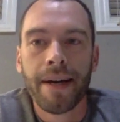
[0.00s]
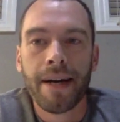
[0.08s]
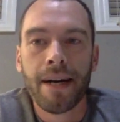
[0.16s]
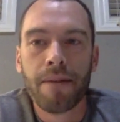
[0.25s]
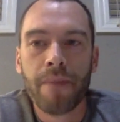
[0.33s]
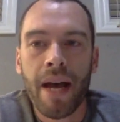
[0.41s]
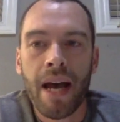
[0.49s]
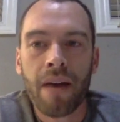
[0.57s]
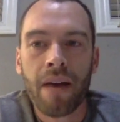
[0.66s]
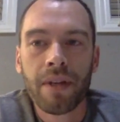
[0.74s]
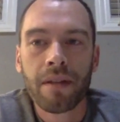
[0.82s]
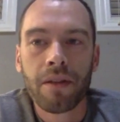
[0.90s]

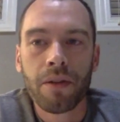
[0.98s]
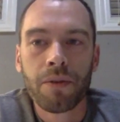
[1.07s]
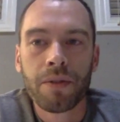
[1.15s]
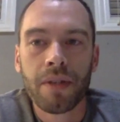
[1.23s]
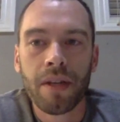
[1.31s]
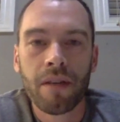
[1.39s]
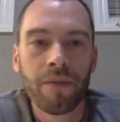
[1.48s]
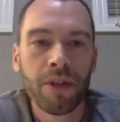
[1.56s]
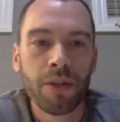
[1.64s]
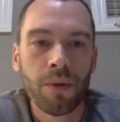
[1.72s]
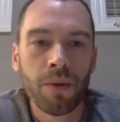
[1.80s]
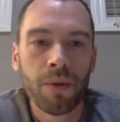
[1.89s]
Having those
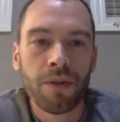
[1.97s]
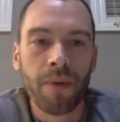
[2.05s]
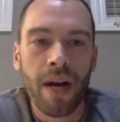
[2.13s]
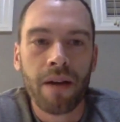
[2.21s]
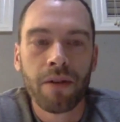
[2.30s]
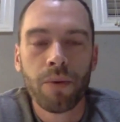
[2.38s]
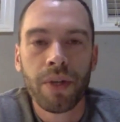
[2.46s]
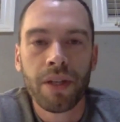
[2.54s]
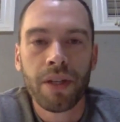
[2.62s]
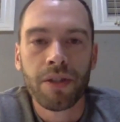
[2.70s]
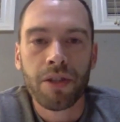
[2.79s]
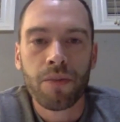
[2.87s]
individuals around who we can
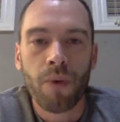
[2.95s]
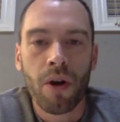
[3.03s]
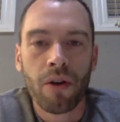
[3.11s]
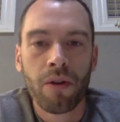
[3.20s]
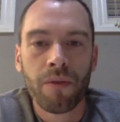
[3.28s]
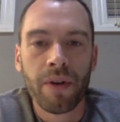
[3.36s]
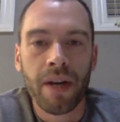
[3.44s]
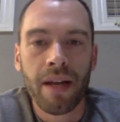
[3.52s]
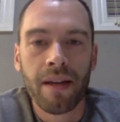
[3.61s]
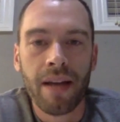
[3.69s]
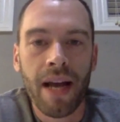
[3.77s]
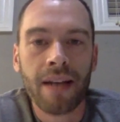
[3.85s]
just walk over and
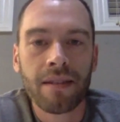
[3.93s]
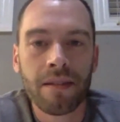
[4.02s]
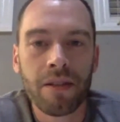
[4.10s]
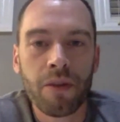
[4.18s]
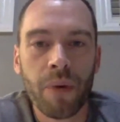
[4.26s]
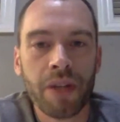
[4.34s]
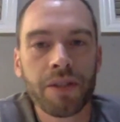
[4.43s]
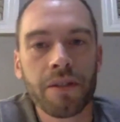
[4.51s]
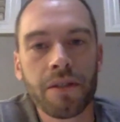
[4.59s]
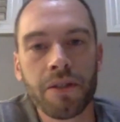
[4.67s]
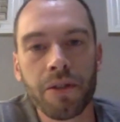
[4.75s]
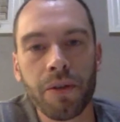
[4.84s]
ask these questions
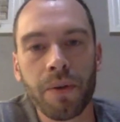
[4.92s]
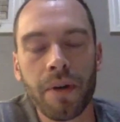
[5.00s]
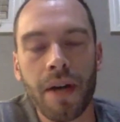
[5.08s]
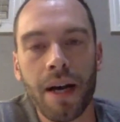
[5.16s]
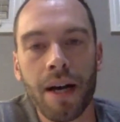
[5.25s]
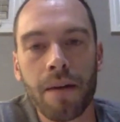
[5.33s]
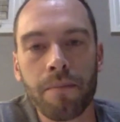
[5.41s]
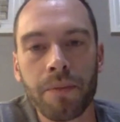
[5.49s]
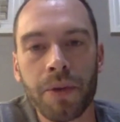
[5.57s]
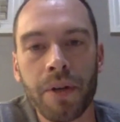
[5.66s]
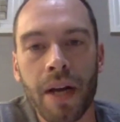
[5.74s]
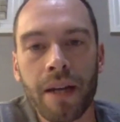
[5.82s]
to, you're
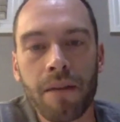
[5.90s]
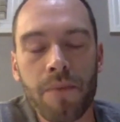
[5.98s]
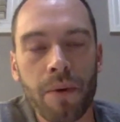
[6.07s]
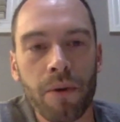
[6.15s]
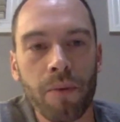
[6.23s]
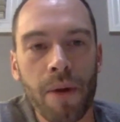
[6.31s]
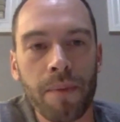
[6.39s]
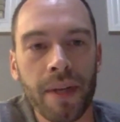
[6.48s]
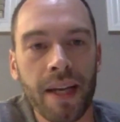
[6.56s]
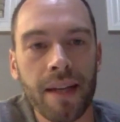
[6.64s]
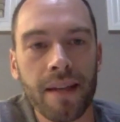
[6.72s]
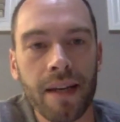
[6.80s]
not going to be able to
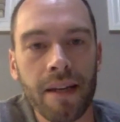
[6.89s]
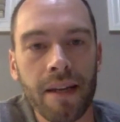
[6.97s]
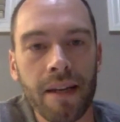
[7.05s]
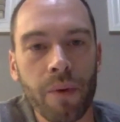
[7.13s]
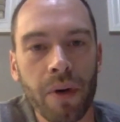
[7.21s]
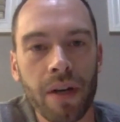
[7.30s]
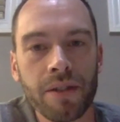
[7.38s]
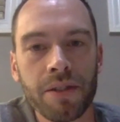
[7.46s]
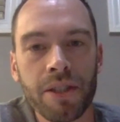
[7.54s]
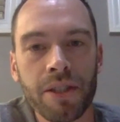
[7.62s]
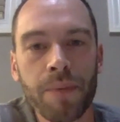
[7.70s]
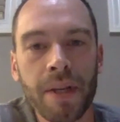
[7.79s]
replicate that anywhere else. And
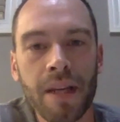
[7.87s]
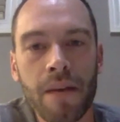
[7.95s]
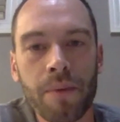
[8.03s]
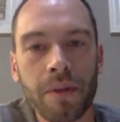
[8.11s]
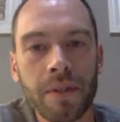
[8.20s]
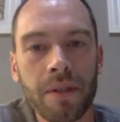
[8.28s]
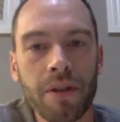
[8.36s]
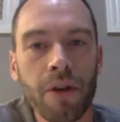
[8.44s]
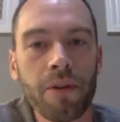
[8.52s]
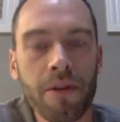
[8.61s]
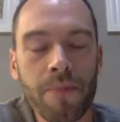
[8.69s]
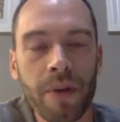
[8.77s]
just being able to know
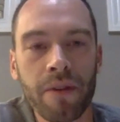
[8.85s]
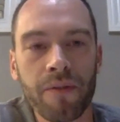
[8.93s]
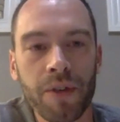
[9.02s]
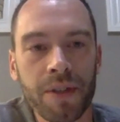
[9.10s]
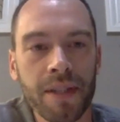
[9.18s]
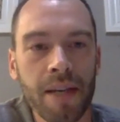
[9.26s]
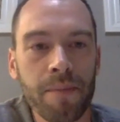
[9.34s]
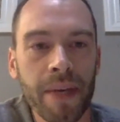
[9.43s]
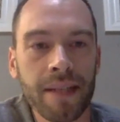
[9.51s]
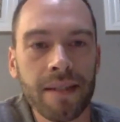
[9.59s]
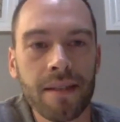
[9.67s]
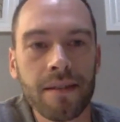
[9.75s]
them on a first name
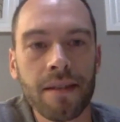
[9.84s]
basis